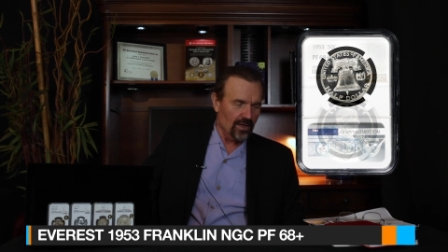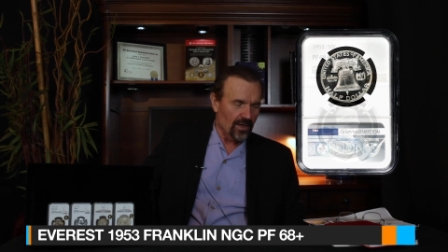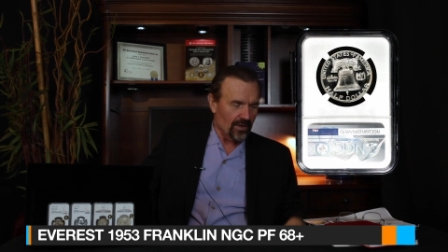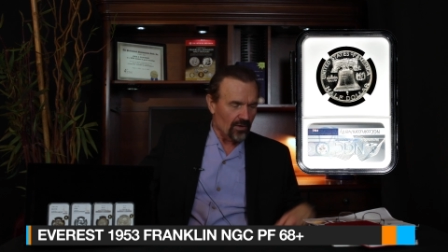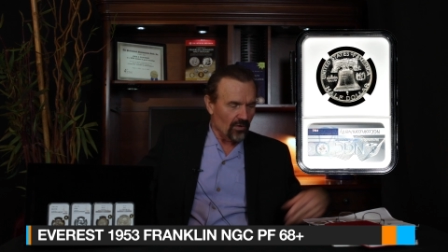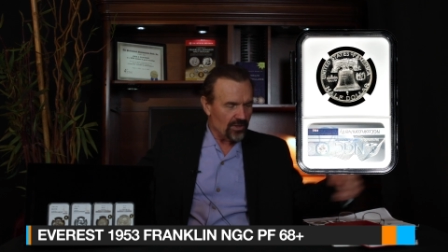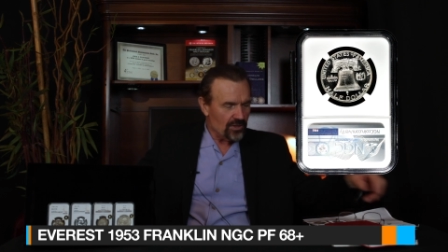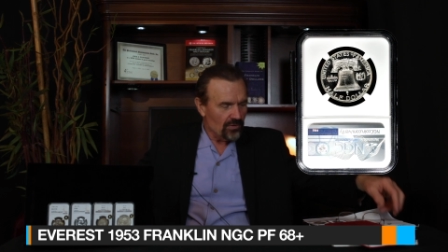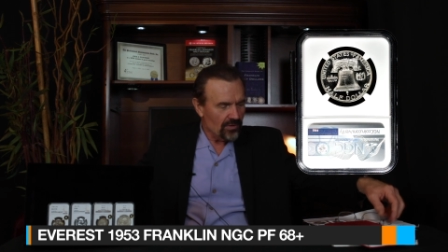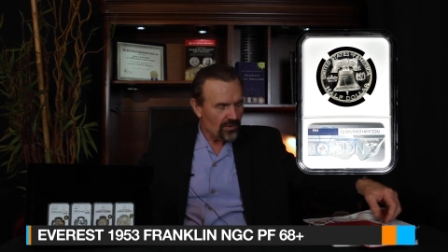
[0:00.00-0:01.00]
Uh, only
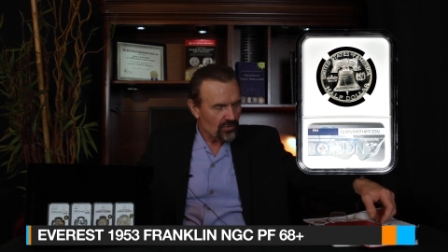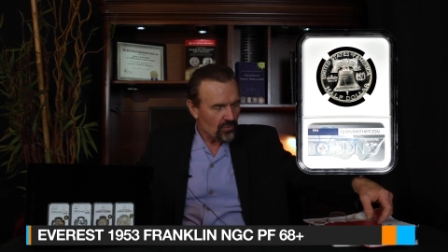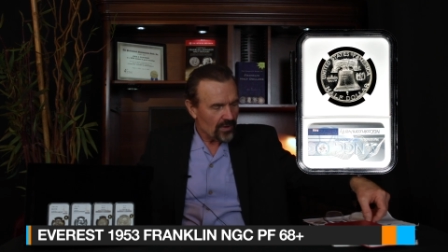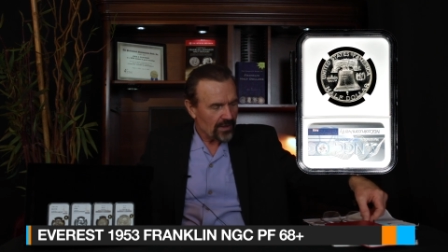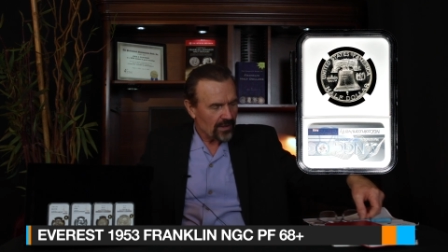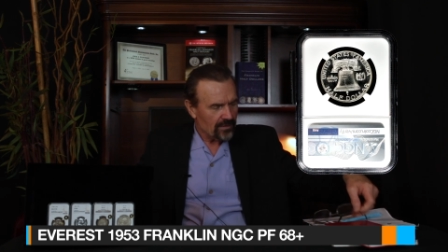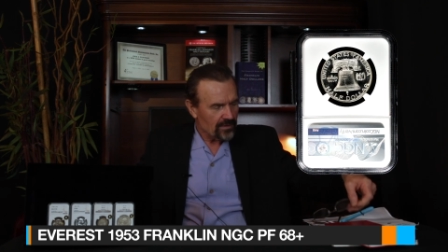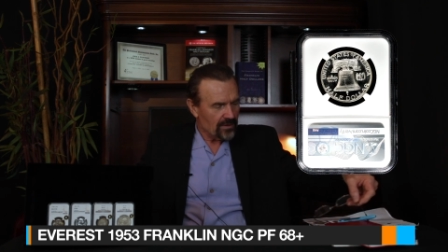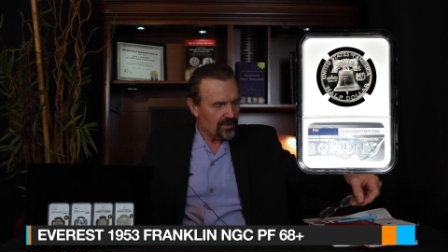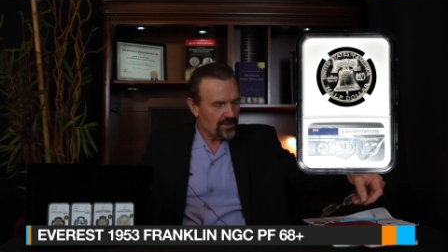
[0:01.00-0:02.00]
220
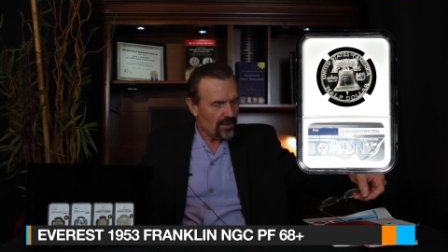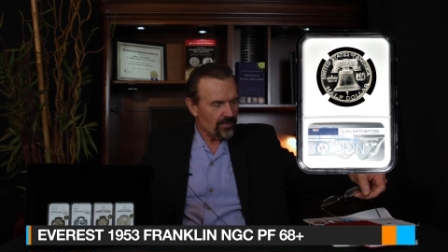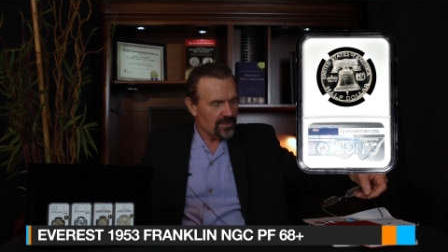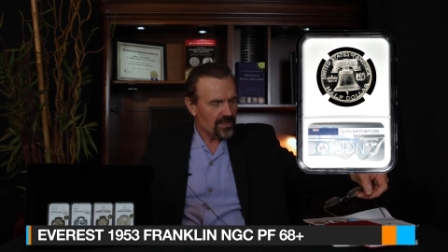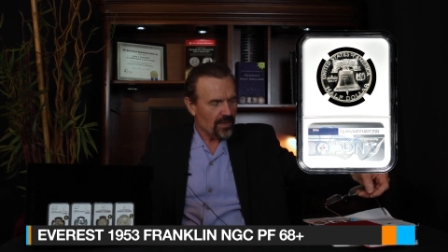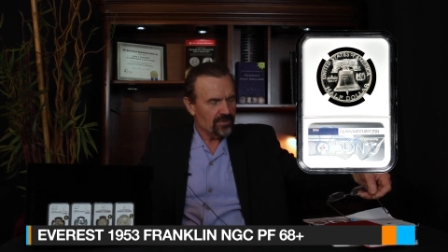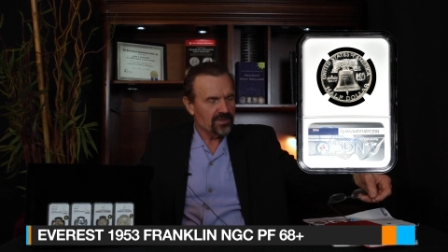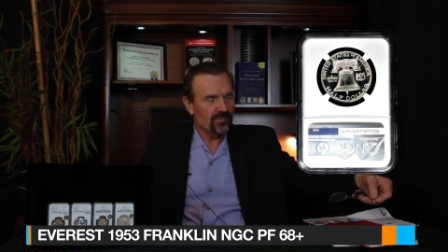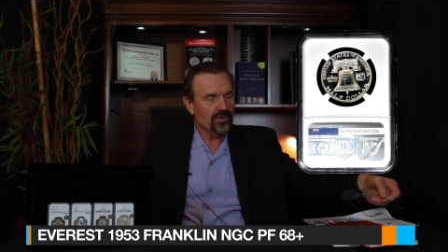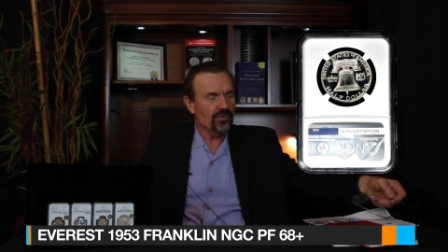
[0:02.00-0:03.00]
some
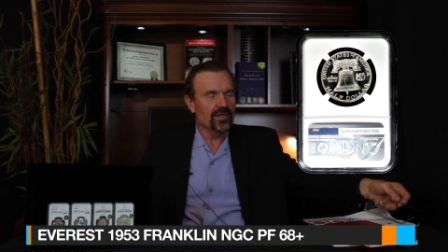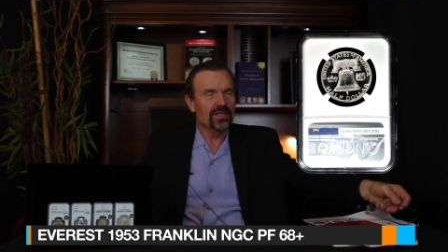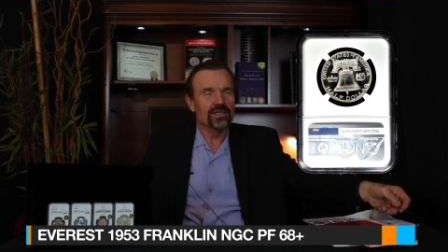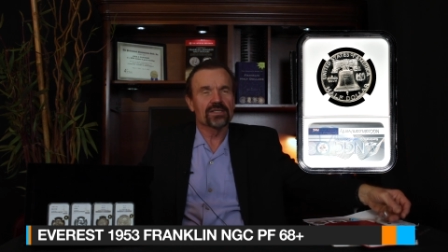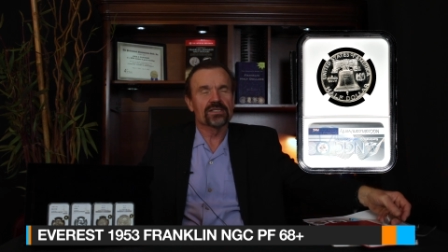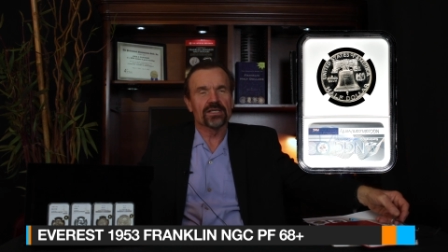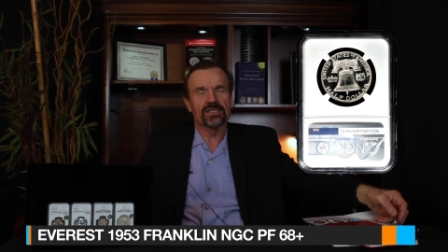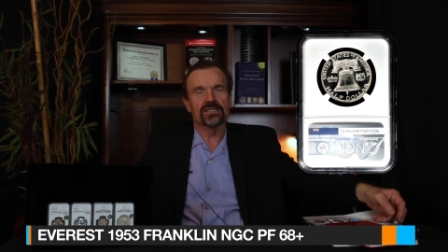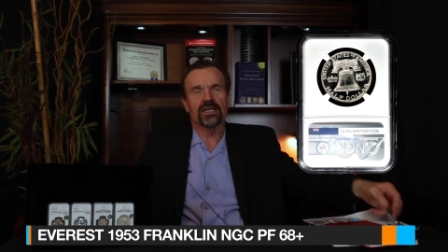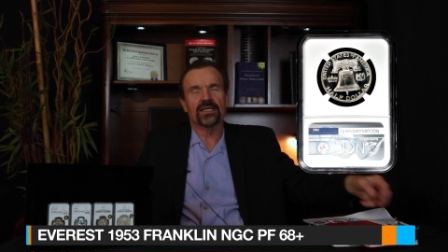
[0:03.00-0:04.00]
examples have been graded in
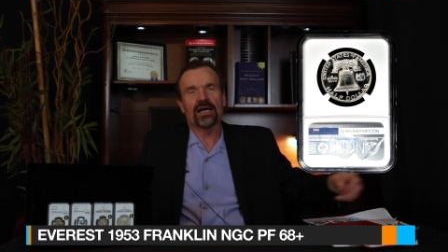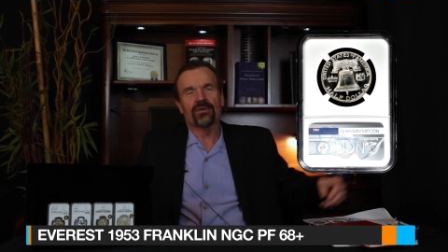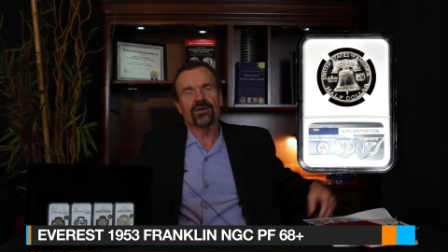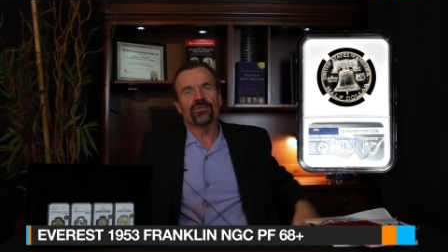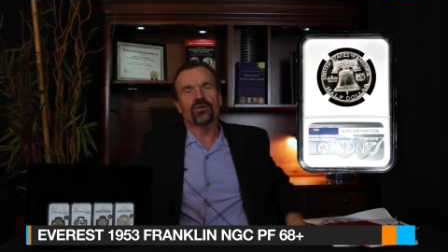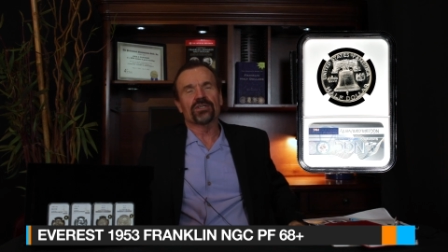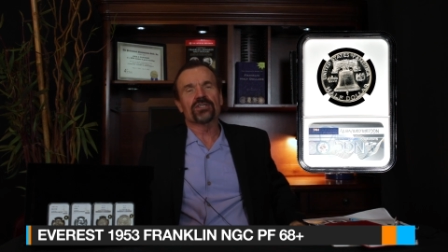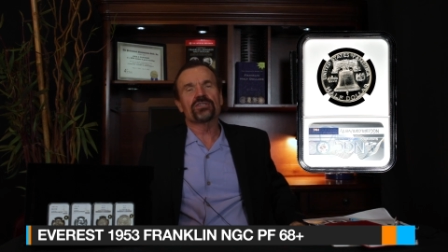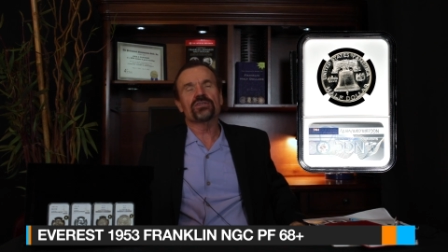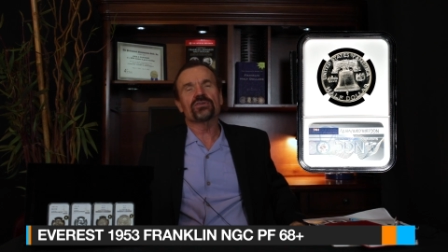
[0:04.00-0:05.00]
6.8. However, only
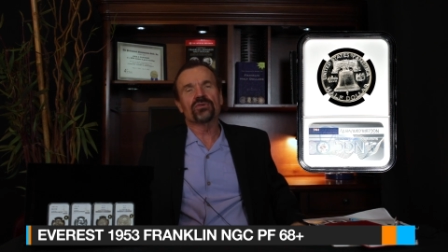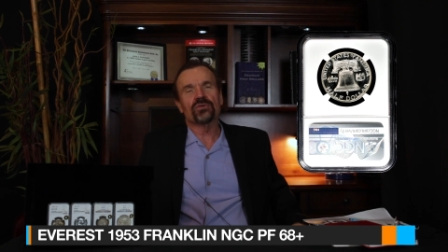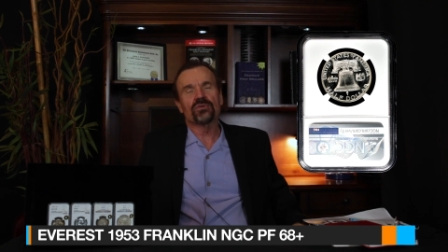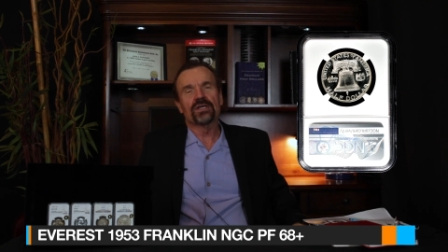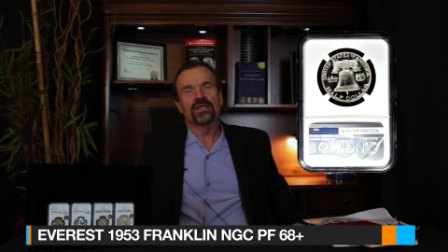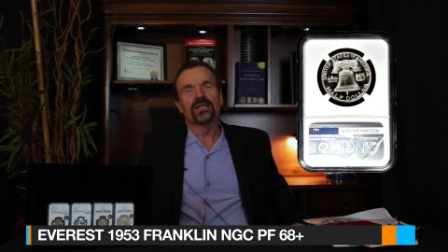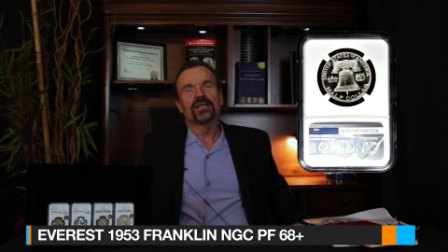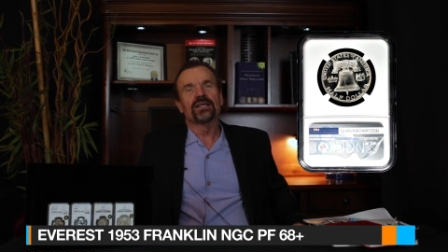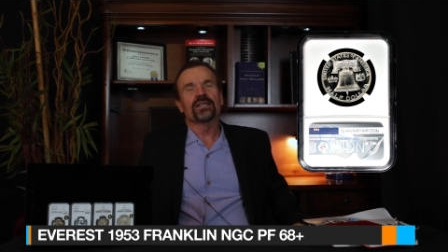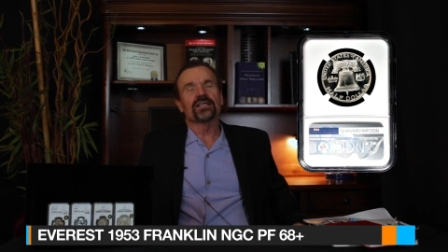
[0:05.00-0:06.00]
two
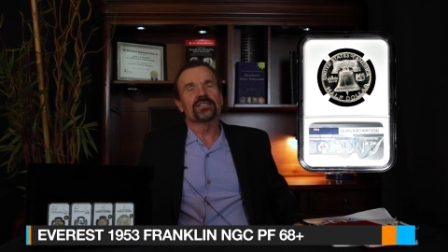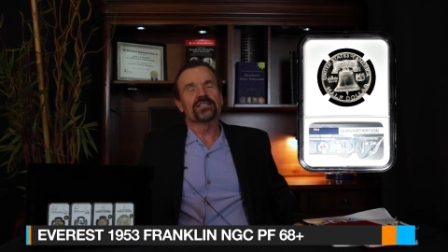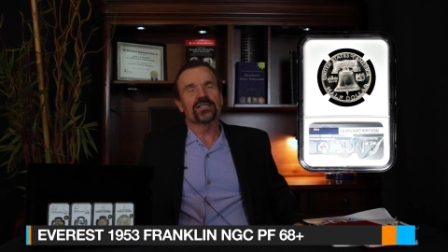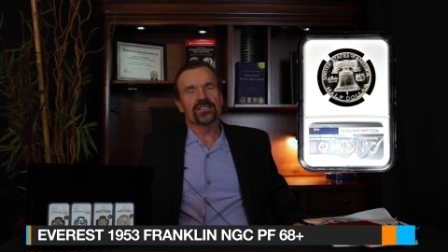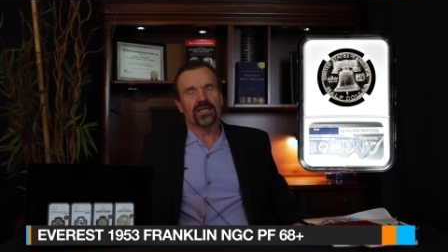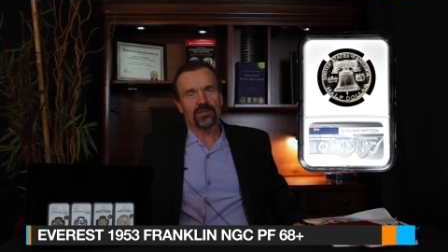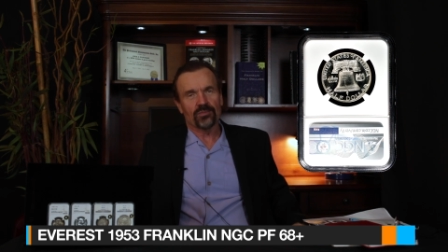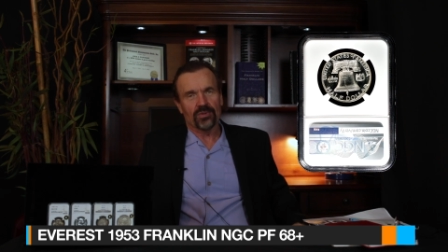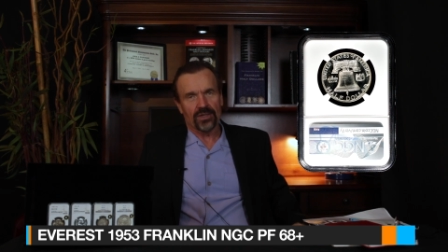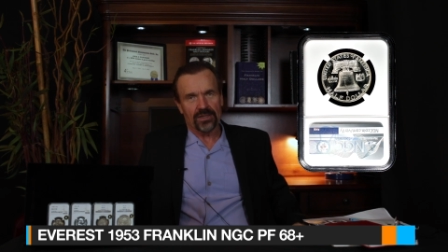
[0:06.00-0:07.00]
in 6.8
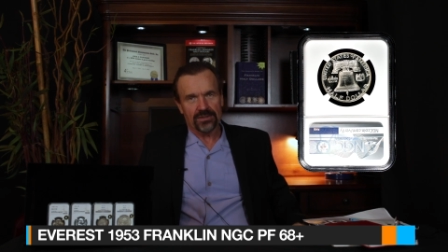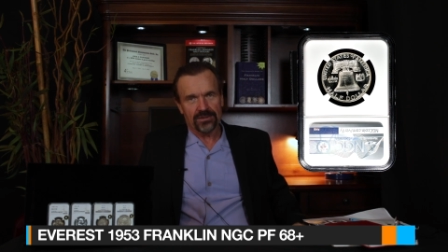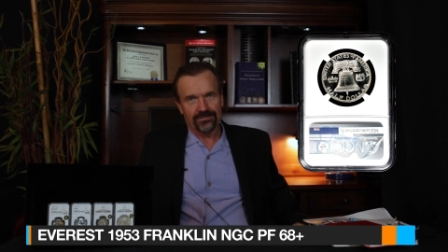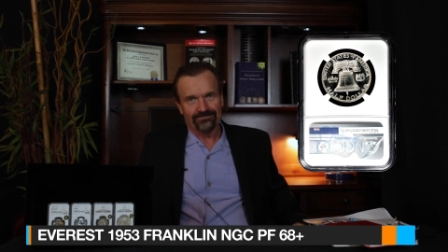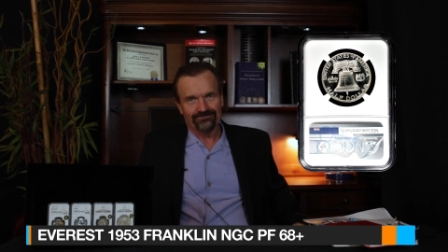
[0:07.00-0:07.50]
plus.